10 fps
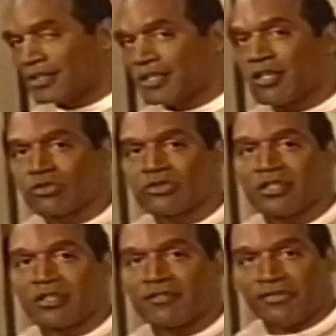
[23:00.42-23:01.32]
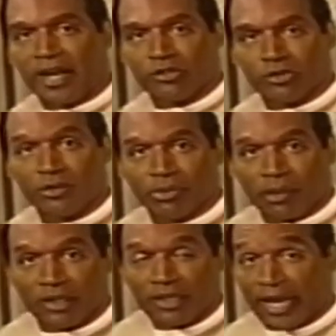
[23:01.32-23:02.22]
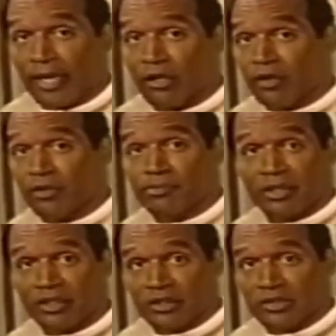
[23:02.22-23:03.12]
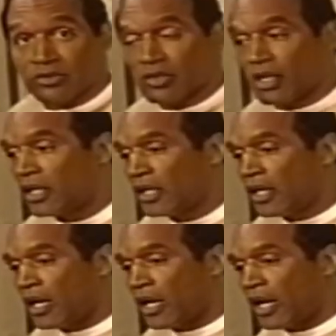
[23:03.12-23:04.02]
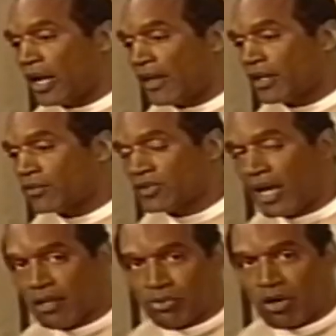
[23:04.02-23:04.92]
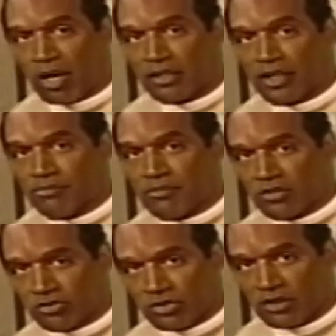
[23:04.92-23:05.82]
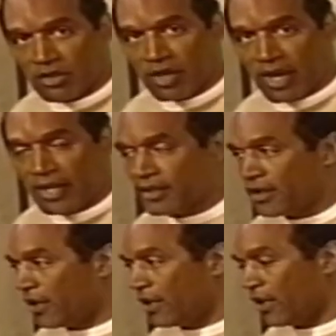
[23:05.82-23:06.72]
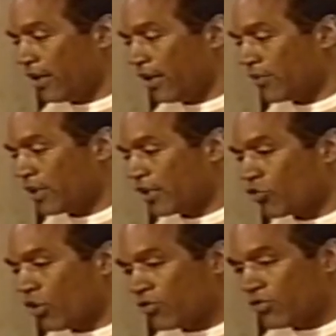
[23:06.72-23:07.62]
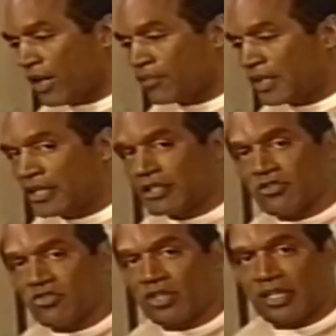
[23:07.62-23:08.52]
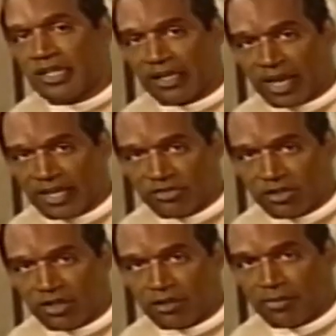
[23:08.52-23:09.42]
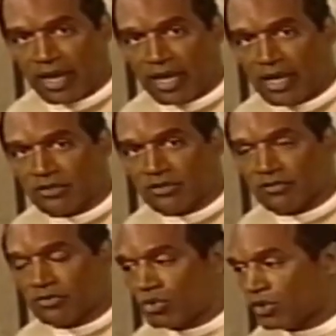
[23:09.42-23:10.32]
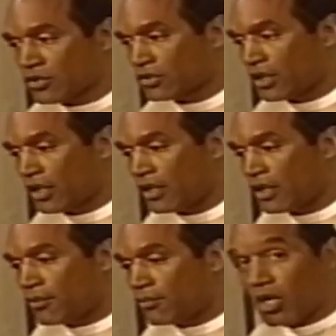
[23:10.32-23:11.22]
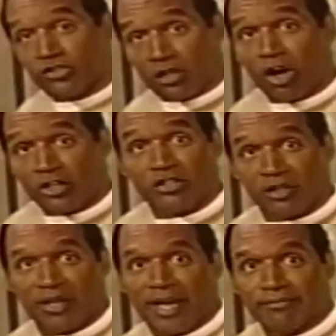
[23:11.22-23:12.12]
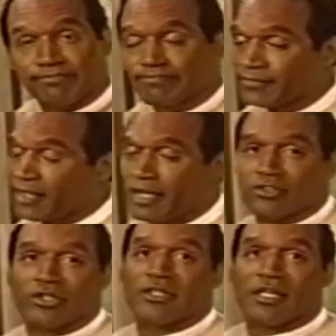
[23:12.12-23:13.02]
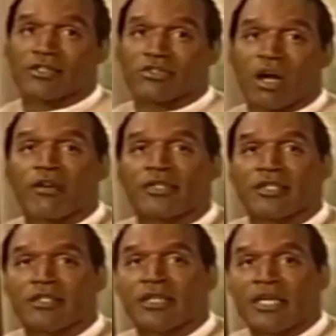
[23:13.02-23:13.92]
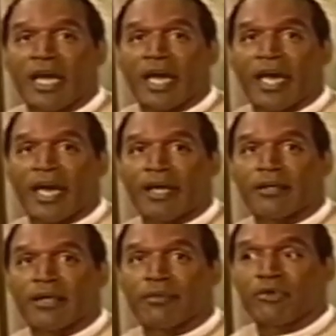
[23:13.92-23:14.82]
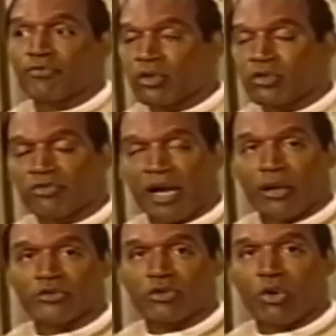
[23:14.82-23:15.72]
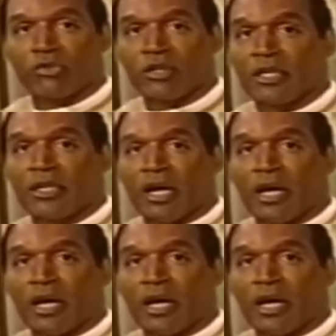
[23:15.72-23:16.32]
had an interesting effect on the public and on the pundits. I think it was Alan Park that mentioned that when he drove up, he couldn't see any lights on in my house. And of course, Marsha Clark took that, as she does often, and before the trial was over,